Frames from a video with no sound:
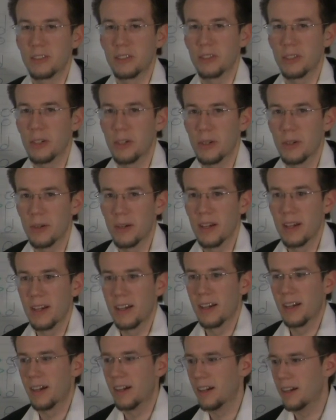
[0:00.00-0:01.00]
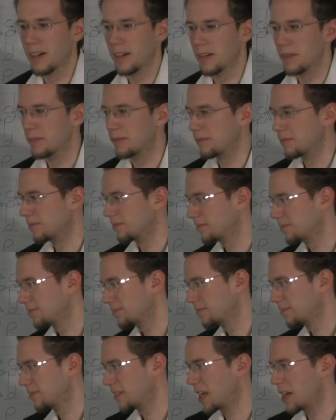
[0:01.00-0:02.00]
So,
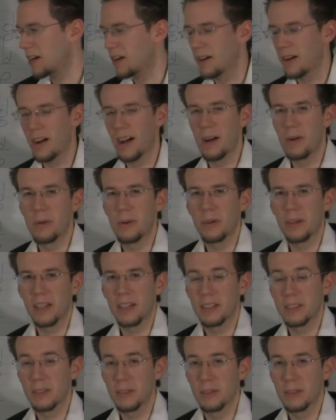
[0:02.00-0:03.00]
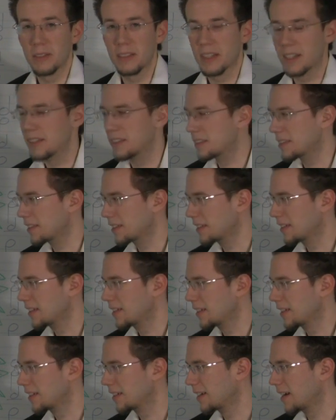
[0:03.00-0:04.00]
you know, I won't get too
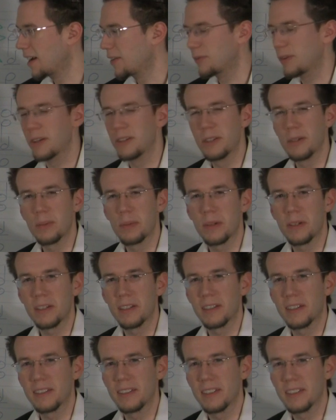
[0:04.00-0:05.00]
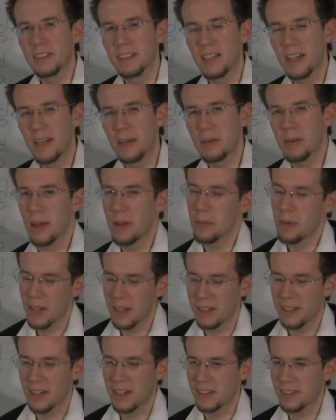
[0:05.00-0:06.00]
intensely. If I do put it on the exam, I
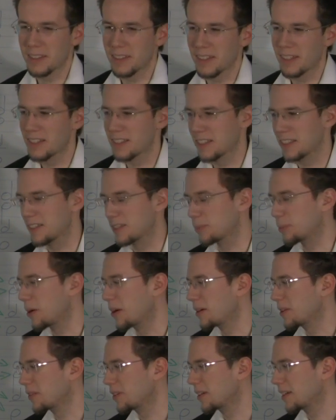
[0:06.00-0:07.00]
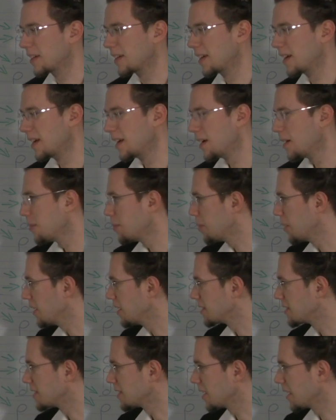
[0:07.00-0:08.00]
might actually, because it is part of it.
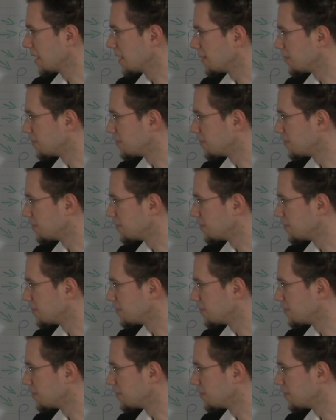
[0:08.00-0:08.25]
But